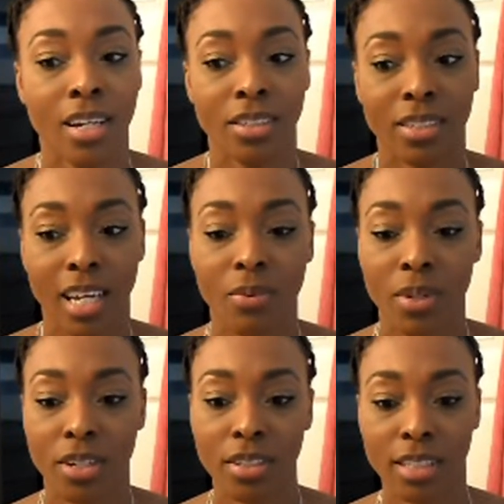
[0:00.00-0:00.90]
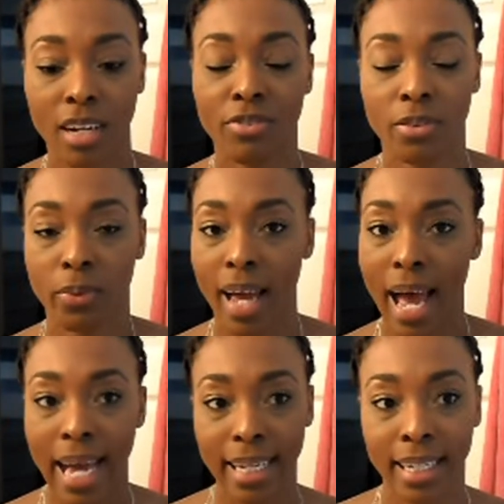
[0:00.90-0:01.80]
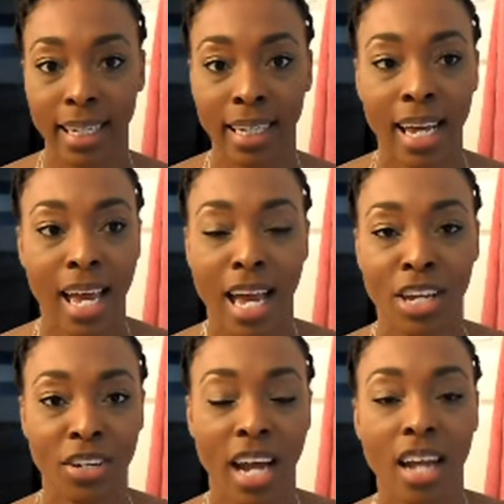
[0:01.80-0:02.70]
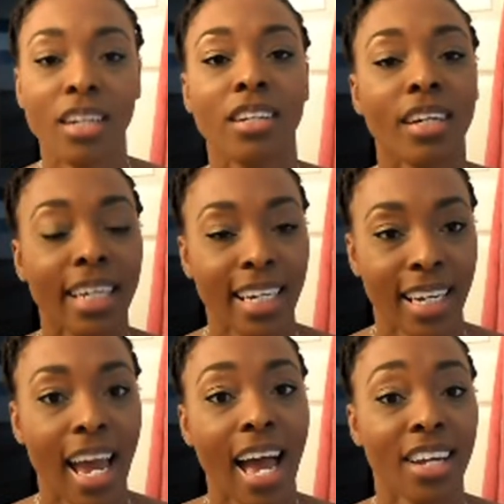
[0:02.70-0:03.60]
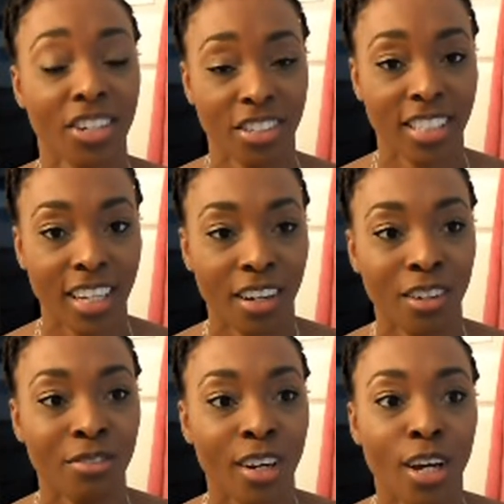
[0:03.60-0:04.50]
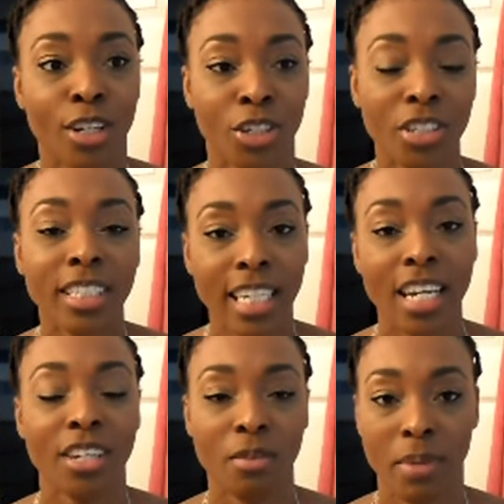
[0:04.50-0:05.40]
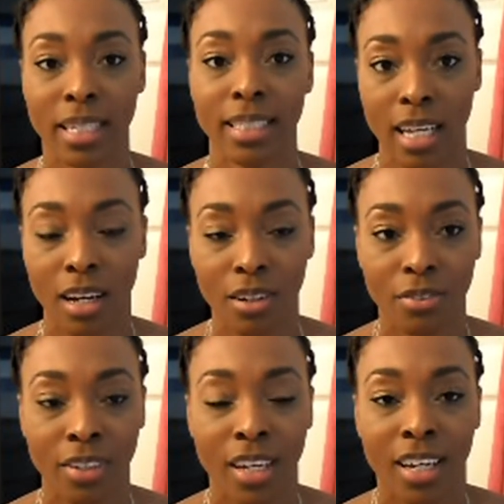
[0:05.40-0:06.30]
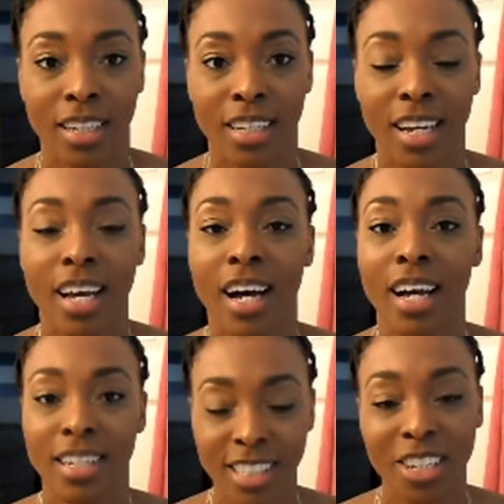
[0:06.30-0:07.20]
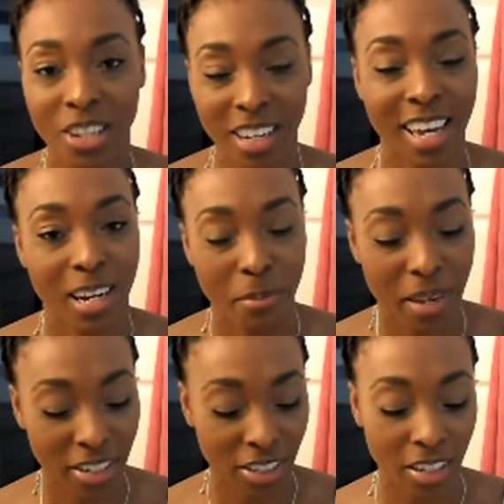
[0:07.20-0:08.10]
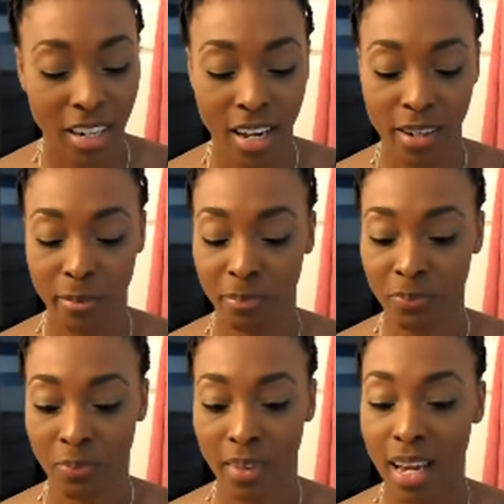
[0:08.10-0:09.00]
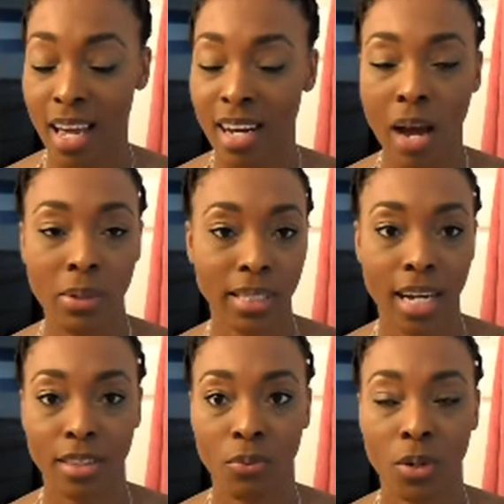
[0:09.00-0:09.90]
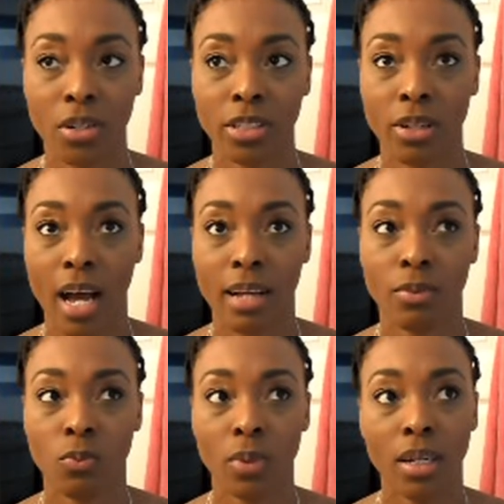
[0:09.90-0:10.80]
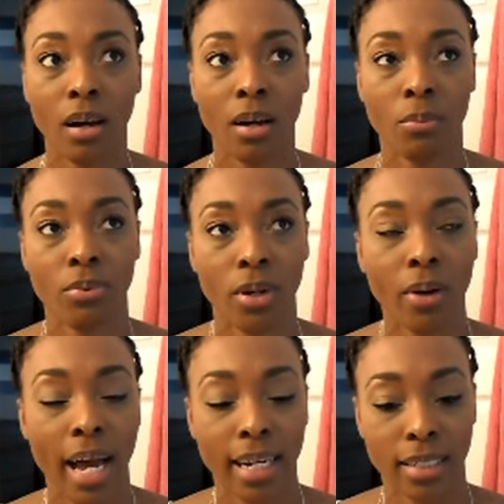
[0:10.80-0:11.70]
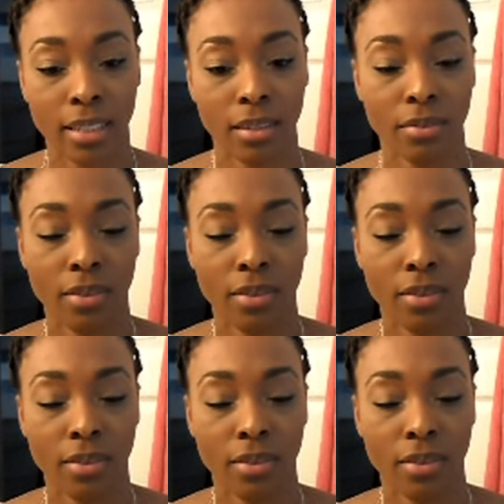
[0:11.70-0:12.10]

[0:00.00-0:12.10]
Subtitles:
So it's like when you're suffering with acne and you're not looking at yourself, you're seeing your best self until you look at a picture. And that was like the worst. So I went on Proactive